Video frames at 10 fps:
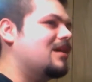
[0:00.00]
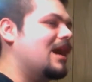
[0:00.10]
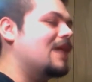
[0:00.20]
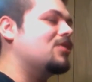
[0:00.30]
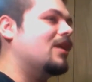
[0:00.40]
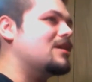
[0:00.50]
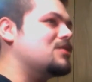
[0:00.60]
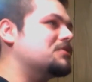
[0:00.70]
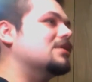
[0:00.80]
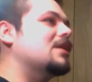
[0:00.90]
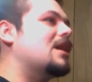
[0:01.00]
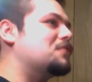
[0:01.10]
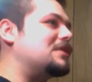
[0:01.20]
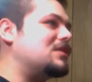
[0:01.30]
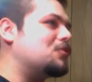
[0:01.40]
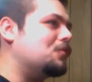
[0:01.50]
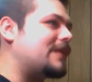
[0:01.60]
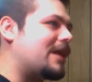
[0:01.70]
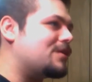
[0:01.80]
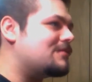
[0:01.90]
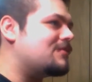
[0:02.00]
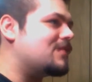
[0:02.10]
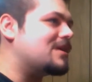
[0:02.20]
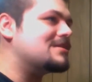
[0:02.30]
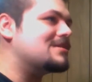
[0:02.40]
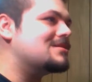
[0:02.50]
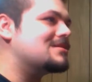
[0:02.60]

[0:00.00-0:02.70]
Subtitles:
I thought they used a lot of really cool narrative devices.